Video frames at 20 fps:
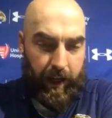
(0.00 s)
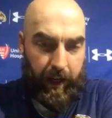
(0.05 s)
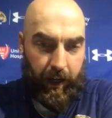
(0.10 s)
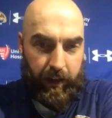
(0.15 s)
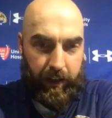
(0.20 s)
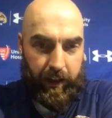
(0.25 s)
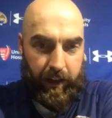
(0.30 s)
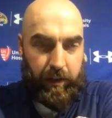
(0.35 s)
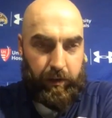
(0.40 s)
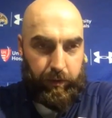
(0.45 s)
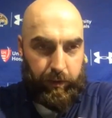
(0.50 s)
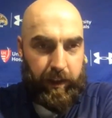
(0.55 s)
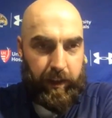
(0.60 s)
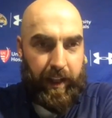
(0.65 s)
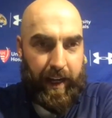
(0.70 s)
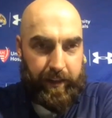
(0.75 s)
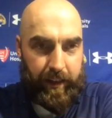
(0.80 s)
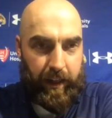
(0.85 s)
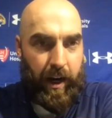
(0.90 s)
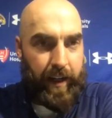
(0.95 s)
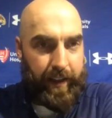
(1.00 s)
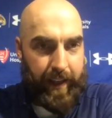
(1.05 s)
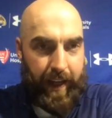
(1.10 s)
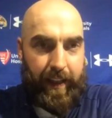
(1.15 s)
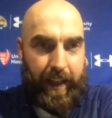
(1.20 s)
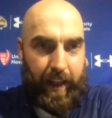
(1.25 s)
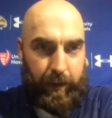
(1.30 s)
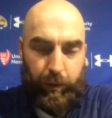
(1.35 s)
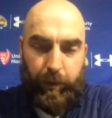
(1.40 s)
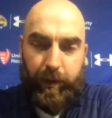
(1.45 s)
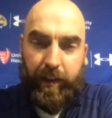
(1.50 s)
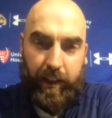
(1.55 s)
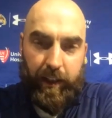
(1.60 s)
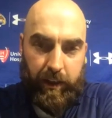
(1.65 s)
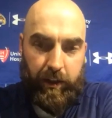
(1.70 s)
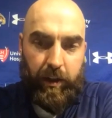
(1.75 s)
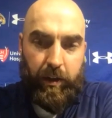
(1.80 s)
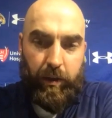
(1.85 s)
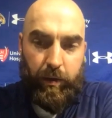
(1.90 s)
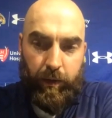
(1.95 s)
and our kids realize, all right, hey, that's what we need to
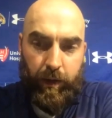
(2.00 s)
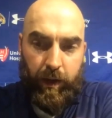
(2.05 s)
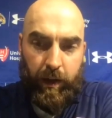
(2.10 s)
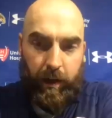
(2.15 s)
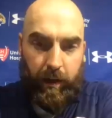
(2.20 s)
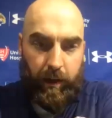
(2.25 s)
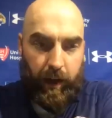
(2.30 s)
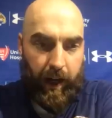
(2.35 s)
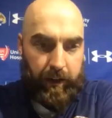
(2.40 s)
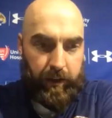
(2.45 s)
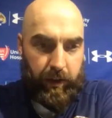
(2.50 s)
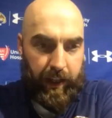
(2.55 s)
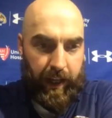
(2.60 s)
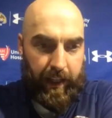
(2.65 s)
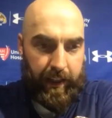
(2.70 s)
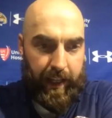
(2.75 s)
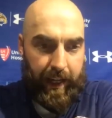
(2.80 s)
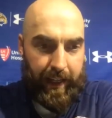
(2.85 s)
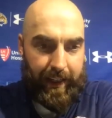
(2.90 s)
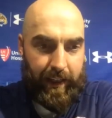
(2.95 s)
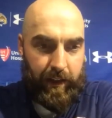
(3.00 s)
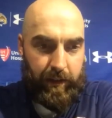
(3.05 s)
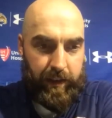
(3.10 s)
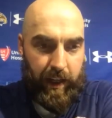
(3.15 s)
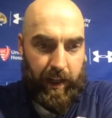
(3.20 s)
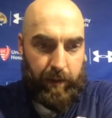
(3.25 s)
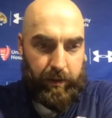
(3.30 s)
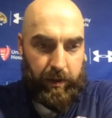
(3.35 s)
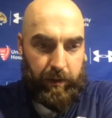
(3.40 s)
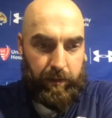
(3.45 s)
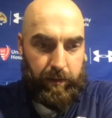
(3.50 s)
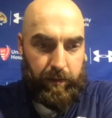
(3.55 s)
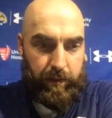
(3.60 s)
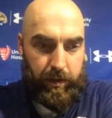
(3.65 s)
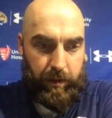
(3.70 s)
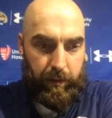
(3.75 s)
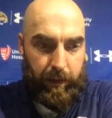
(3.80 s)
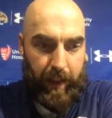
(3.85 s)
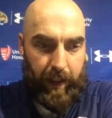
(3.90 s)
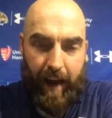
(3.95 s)
do. All right. So that gives them some
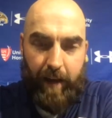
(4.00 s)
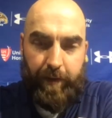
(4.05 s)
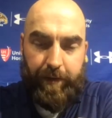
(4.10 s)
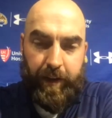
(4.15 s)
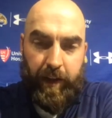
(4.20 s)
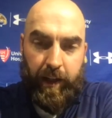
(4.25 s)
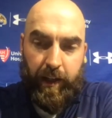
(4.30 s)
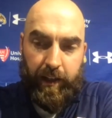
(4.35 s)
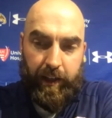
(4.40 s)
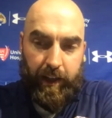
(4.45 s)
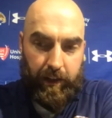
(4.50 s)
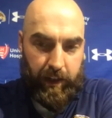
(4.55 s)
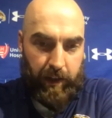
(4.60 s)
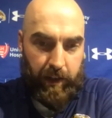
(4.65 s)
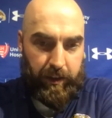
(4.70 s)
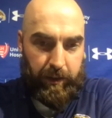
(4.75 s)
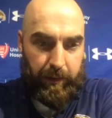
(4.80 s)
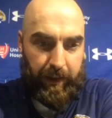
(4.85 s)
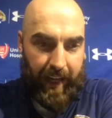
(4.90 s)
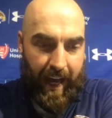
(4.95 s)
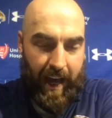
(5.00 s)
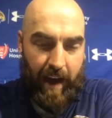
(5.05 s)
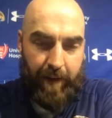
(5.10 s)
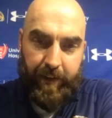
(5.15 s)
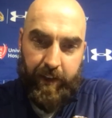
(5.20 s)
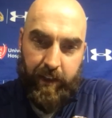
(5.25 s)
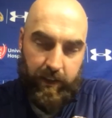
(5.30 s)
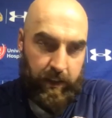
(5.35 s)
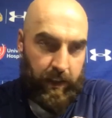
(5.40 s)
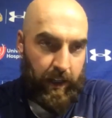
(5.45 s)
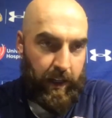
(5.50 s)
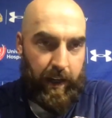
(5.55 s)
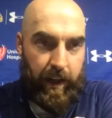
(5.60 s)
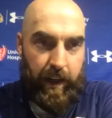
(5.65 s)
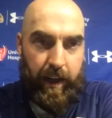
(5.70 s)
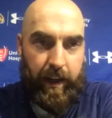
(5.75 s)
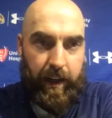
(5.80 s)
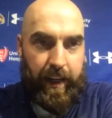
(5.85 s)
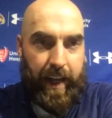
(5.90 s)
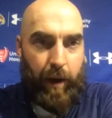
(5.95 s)
life, gives them some confidence.
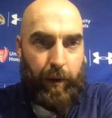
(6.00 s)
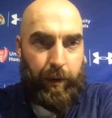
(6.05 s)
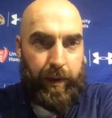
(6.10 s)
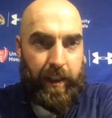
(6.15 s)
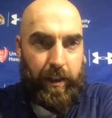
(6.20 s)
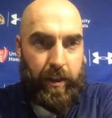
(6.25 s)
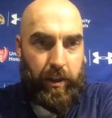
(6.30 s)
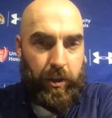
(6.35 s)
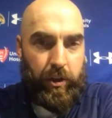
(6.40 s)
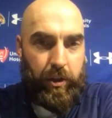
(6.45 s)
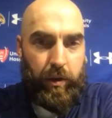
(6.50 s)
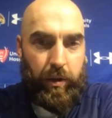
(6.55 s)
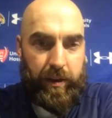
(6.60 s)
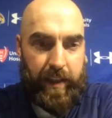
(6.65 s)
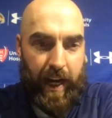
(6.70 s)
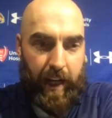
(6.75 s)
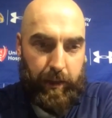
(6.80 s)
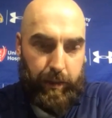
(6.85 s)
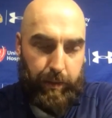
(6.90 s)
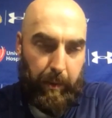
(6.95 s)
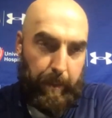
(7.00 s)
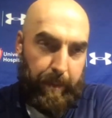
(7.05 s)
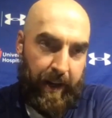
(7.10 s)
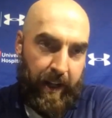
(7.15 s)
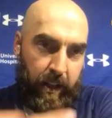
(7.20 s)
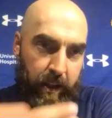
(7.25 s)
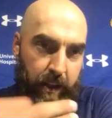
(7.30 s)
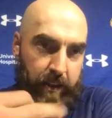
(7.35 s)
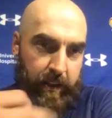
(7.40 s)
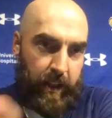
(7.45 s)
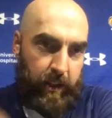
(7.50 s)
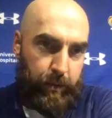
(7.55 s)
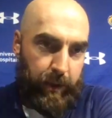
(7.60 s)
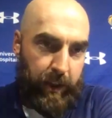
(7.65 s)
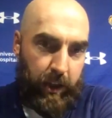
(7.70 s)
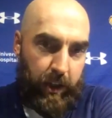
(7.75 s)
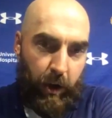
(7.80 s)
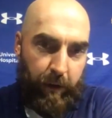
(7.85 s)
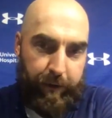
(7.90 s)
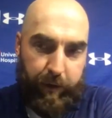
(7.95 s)
And now we need to use that to propel us as we
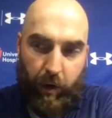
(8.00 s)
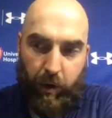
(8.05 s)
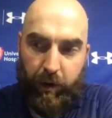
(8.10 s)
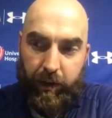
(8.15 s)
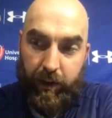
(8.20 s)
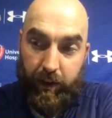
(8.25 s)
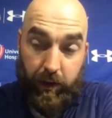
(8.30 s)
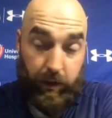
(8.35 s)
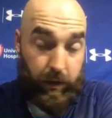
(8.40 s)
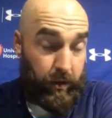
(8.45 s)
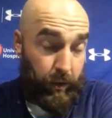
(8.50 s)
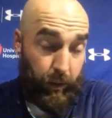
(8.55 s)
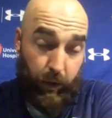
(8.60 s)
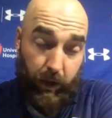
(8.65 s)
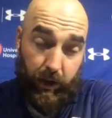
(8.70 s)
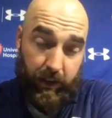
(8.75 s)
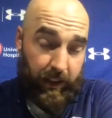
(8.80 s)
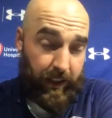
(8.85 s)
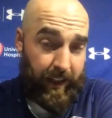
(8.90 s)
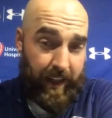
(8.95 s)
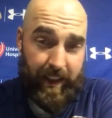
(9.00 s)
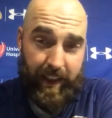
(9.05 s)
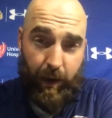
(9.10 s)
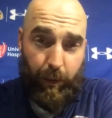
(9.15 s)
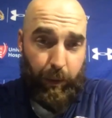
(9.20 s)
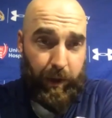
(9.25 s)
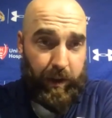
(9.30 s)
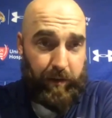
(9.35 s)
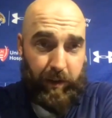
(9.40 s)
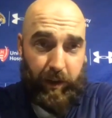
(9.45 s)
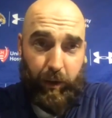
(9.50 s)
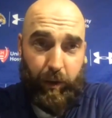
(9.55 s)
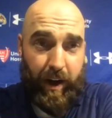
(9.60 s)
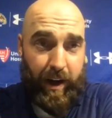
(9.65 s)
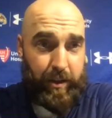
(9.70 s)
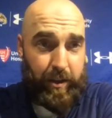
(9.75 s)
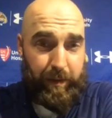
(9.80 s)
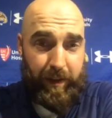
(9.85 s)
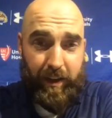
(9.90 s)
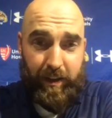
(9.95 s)
go forward to do the work again that winning
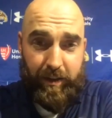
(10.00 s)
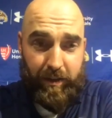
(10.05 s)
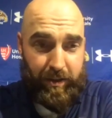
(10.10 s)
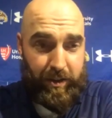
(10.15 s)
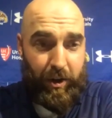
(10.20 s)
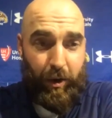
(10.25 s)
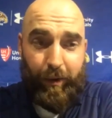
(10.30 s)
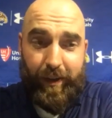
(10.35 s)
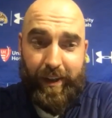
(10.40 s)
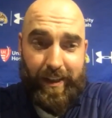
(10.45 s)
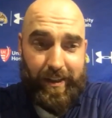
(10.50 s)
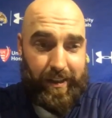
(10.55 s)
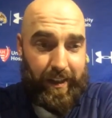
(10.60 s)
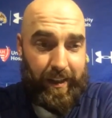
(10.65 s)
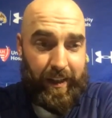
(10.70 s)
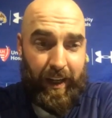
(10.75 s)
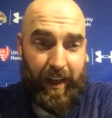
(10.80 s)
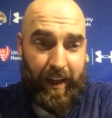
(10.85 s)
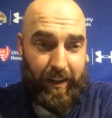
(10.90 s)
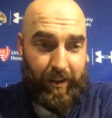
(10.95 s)
requires, because there's no easy